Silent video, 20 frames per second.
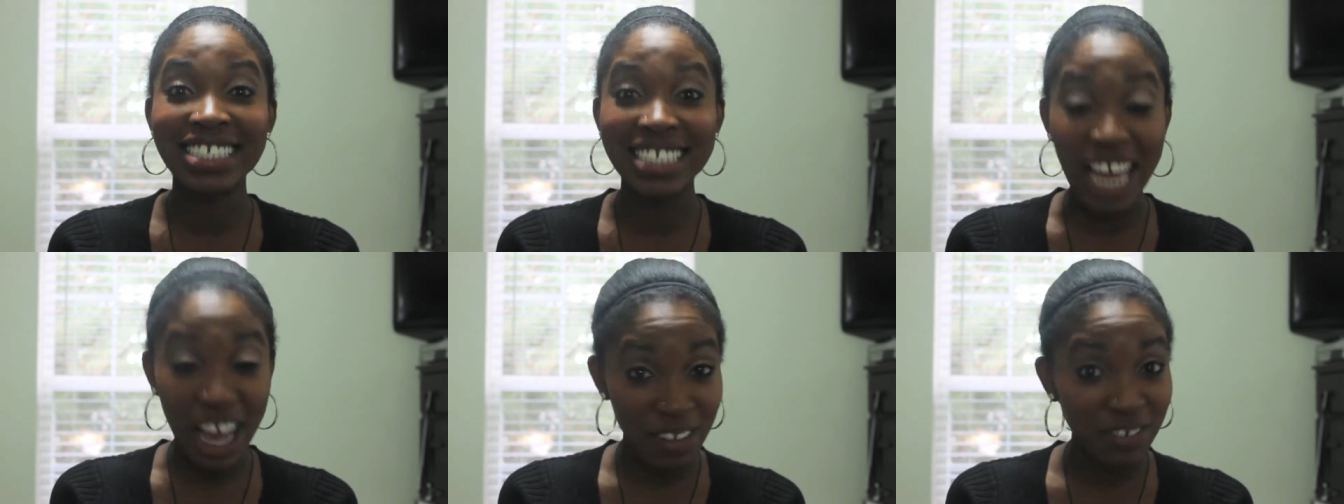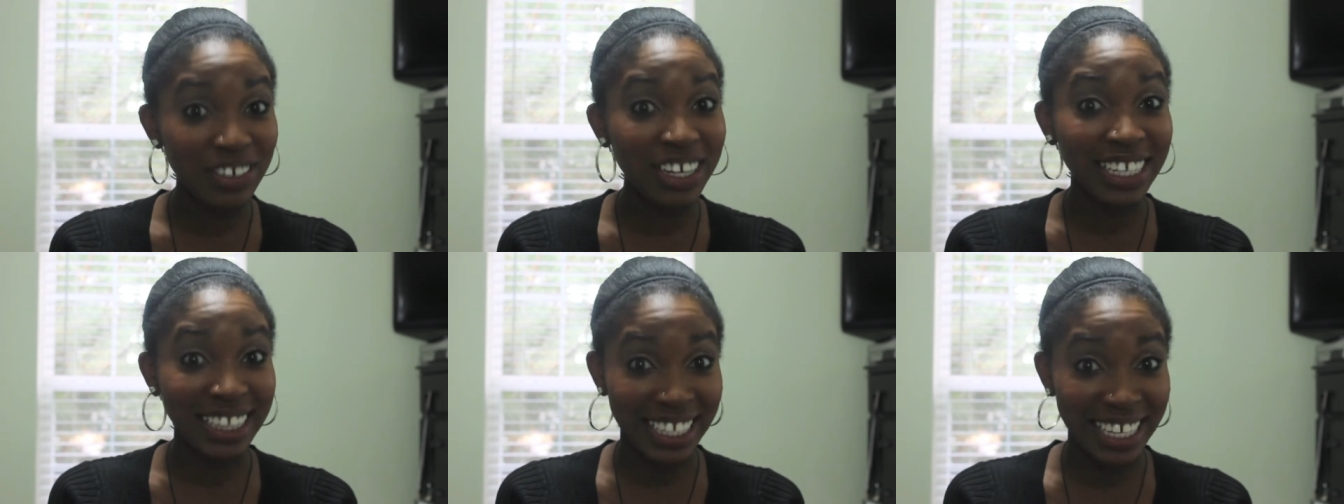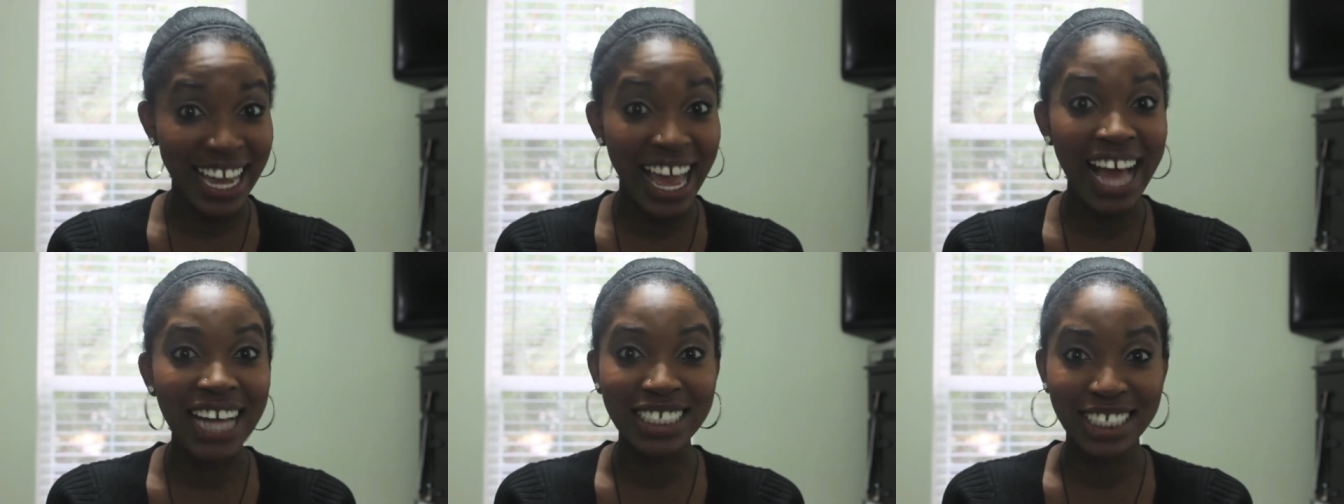
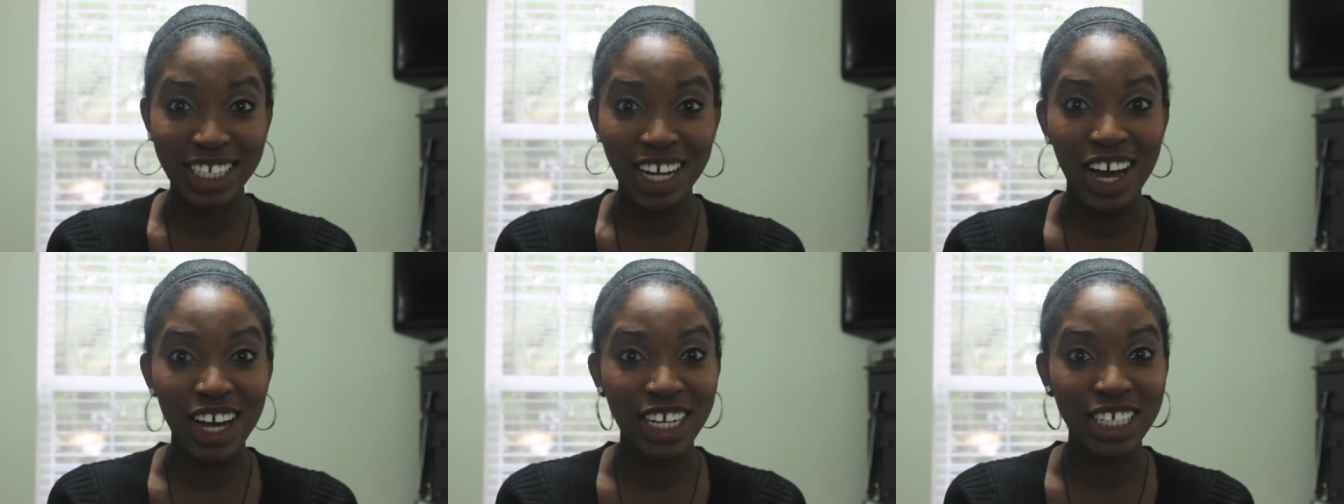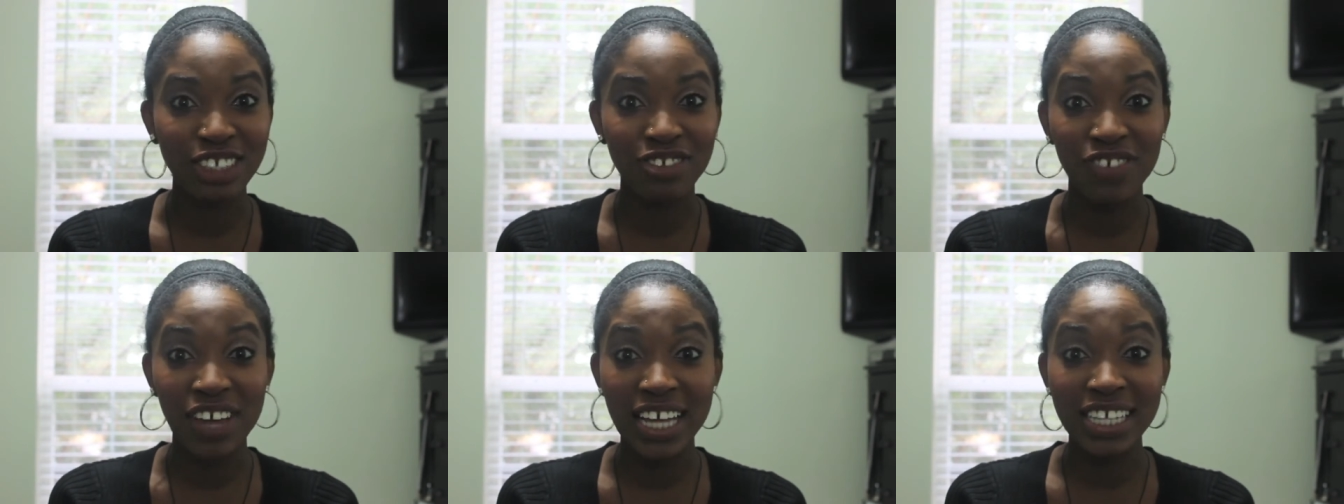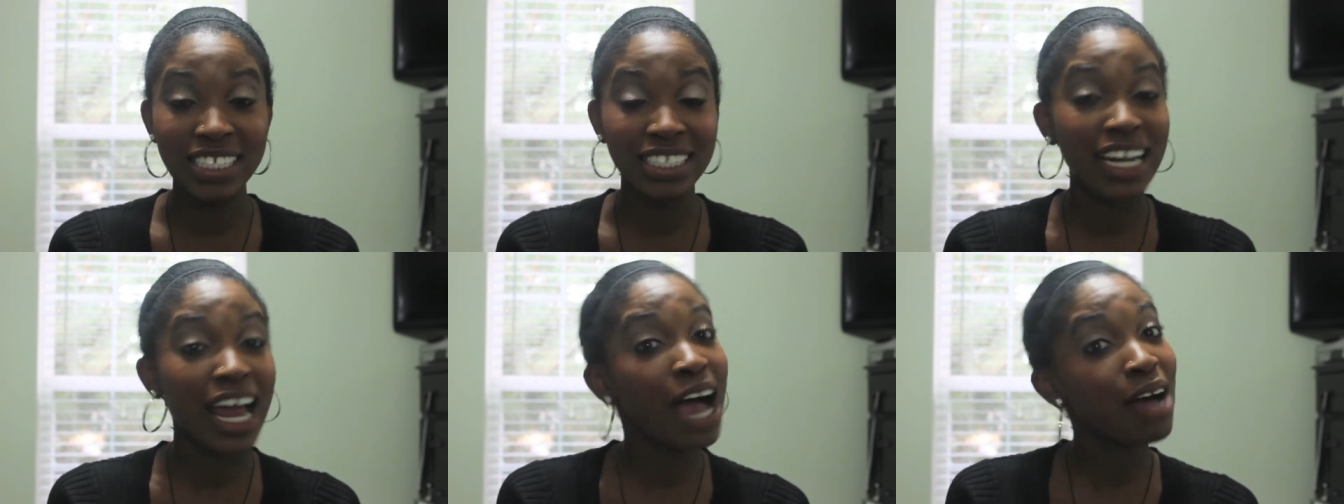definitely has an honest
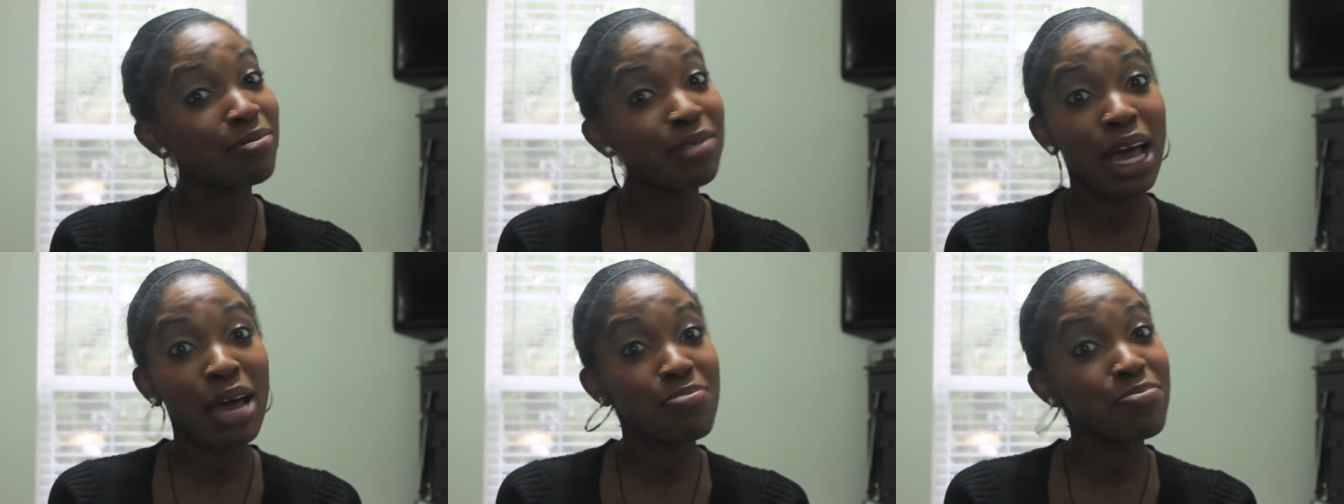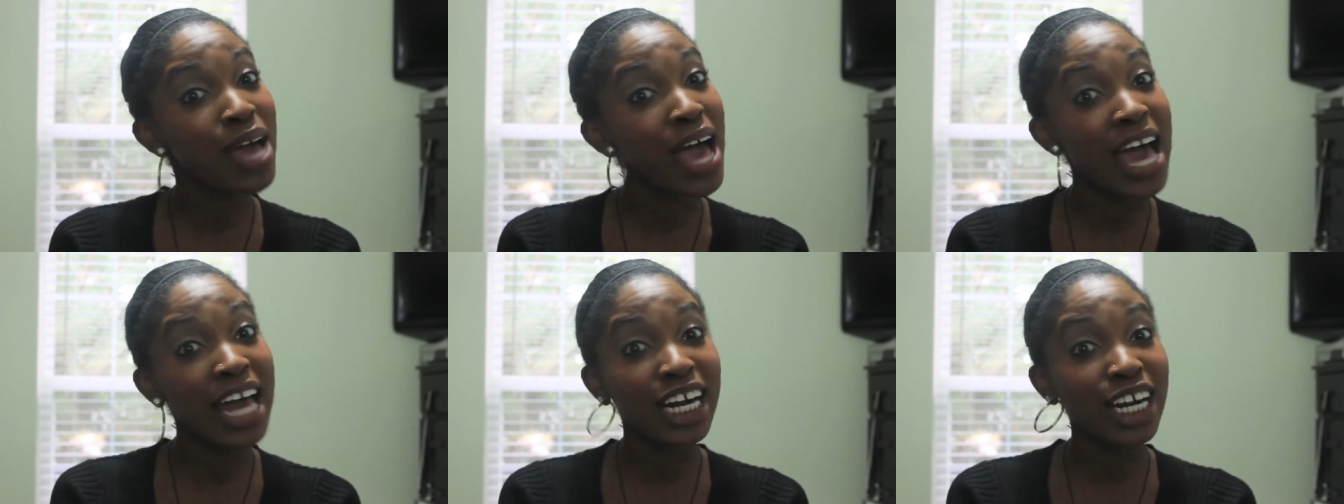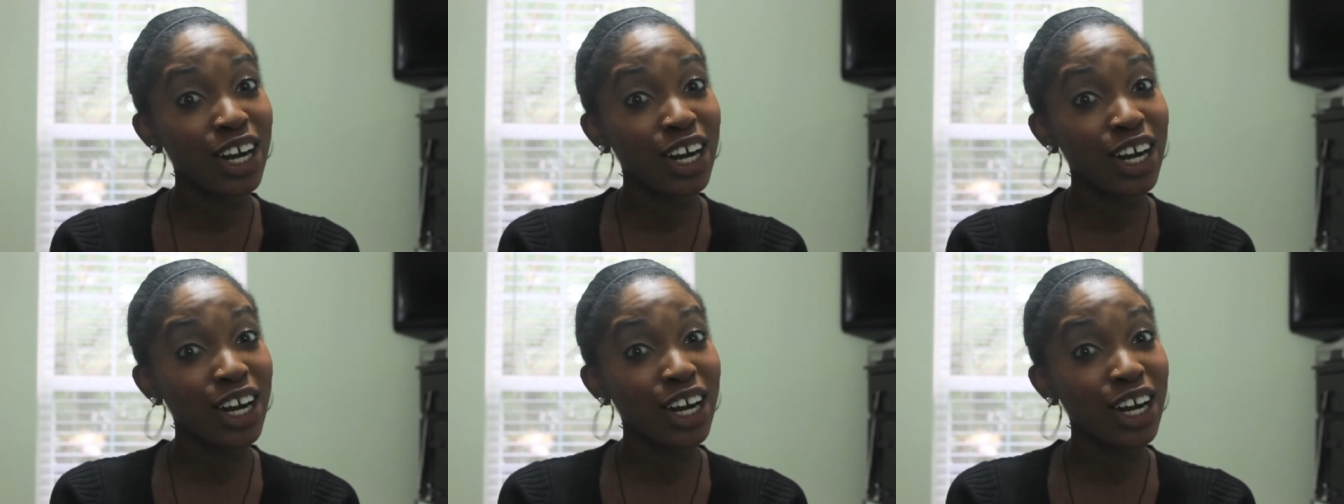face and I'm not mad